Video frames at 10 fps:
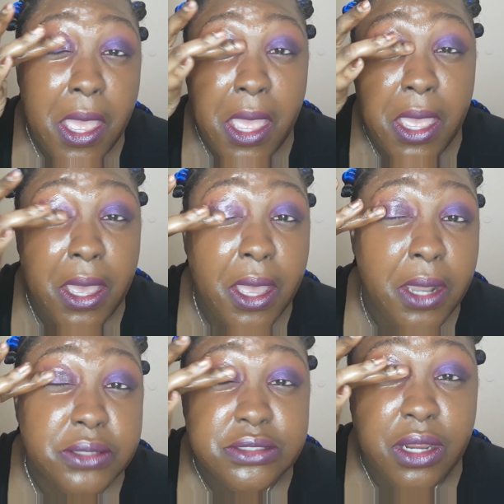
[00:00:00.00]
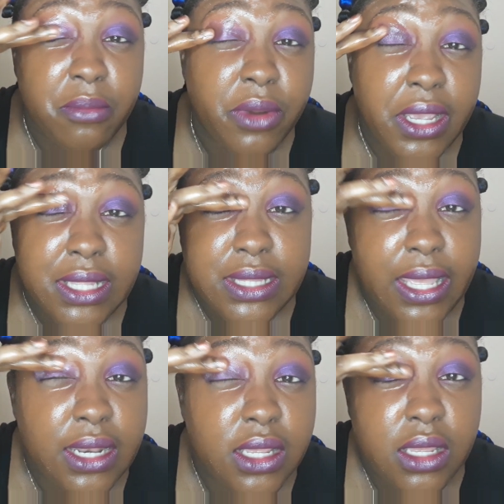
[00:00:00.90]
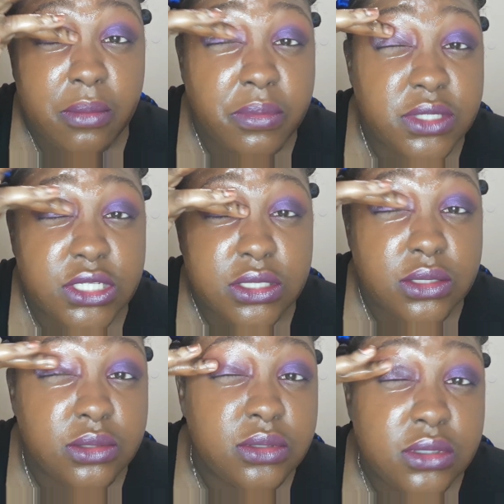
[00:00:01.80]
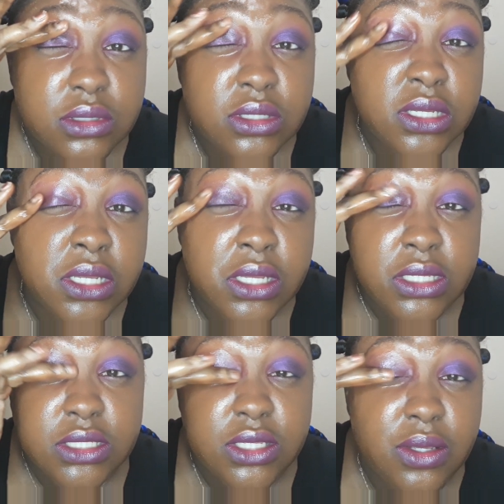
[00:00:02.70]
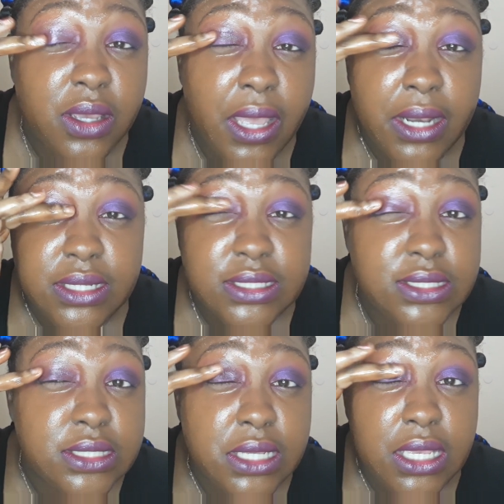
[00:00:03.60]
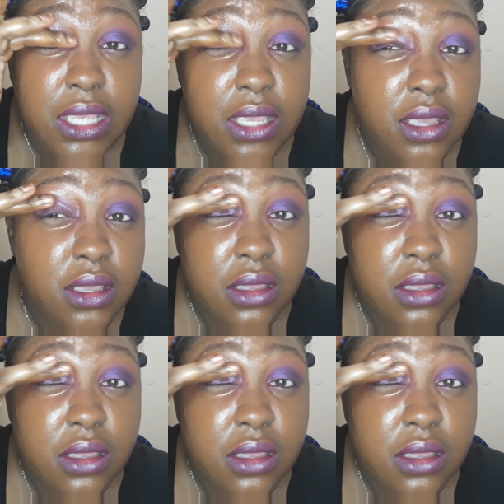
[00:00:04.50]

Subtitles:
and kind of start breaking that up too. So you can kind of see